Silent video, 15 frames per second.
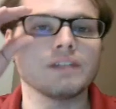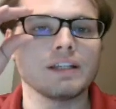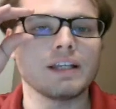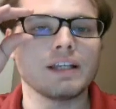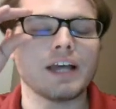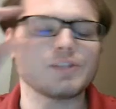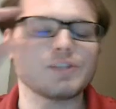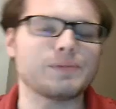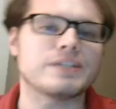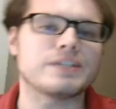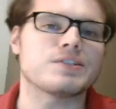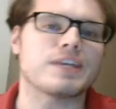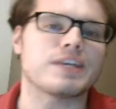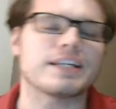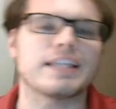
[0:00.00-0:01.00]
I speak a
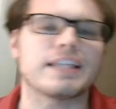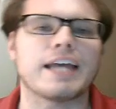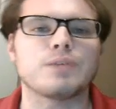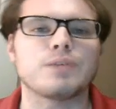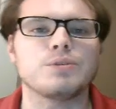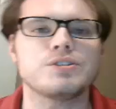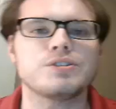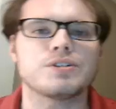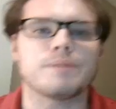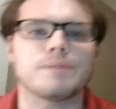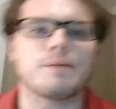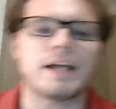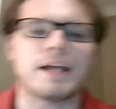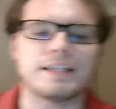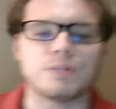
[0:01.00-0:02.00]
second language and I'm
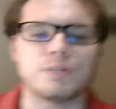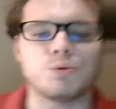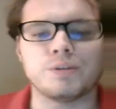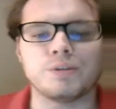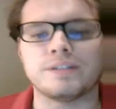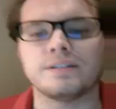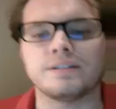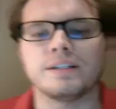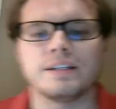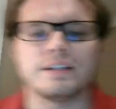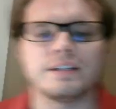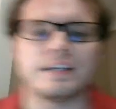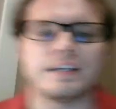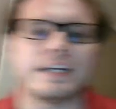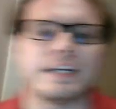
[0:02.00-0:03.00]
bilingual
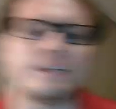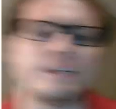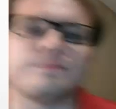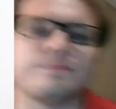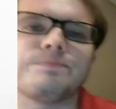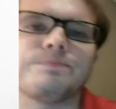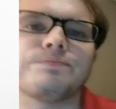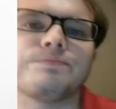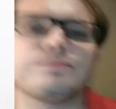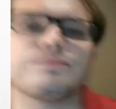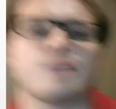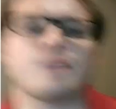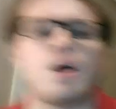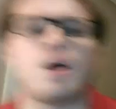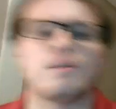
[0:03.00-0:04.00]
and
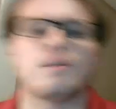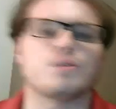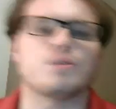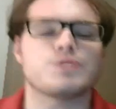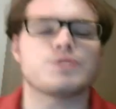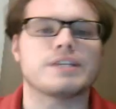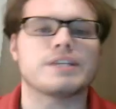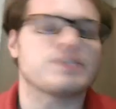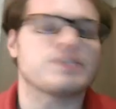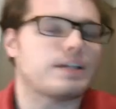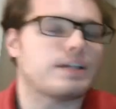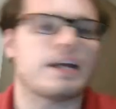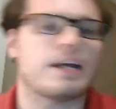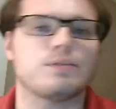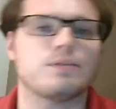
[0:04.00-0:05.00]
all of those things that
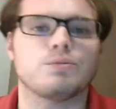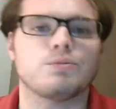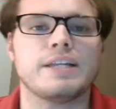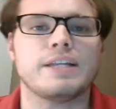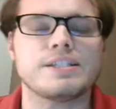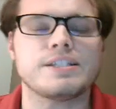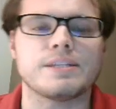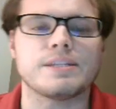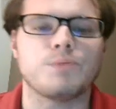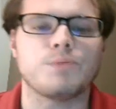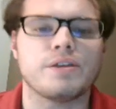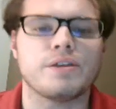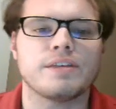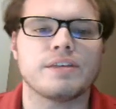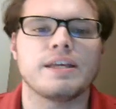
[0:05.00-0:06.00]
I relate to them
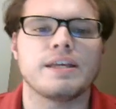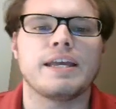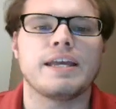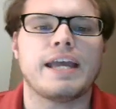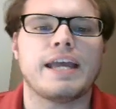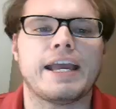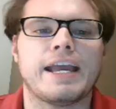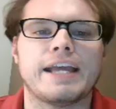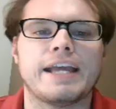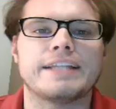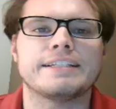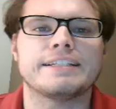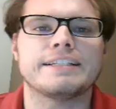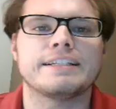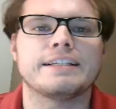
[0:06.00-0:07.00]
with.
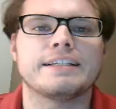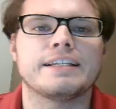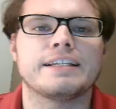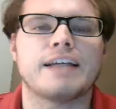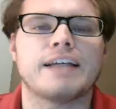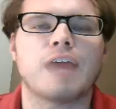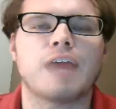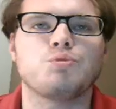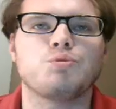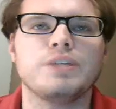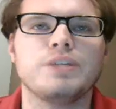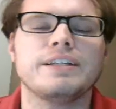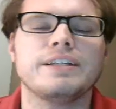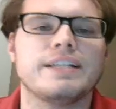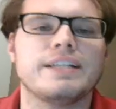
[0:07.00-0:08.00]
And I
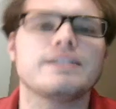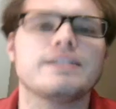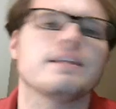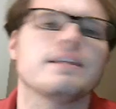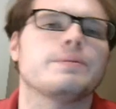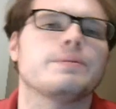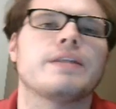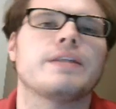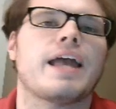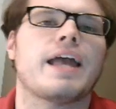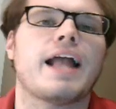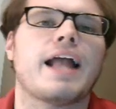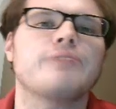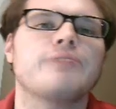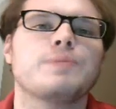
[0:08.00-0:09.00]
really need to limit
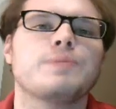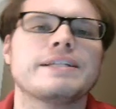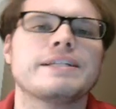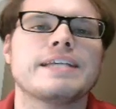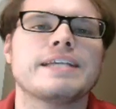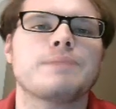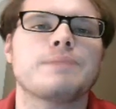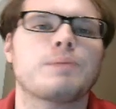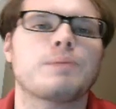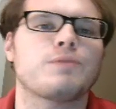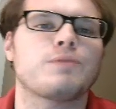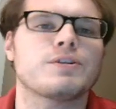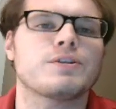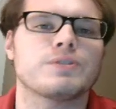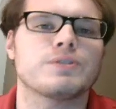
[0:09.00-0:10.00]
that. I have to maintain my
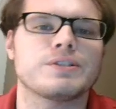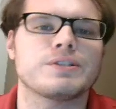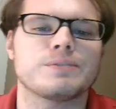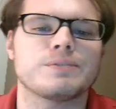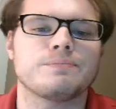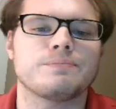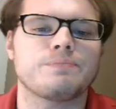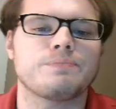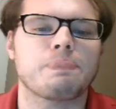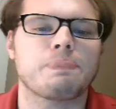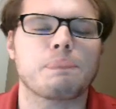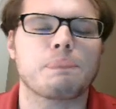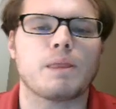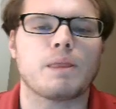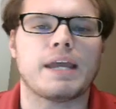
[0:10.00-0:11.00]
professionalism
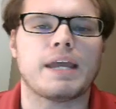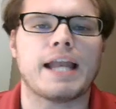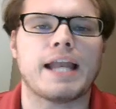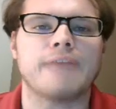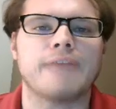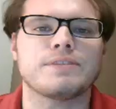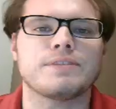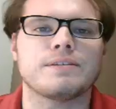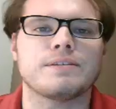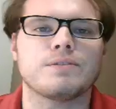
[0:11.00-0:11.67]
and I have to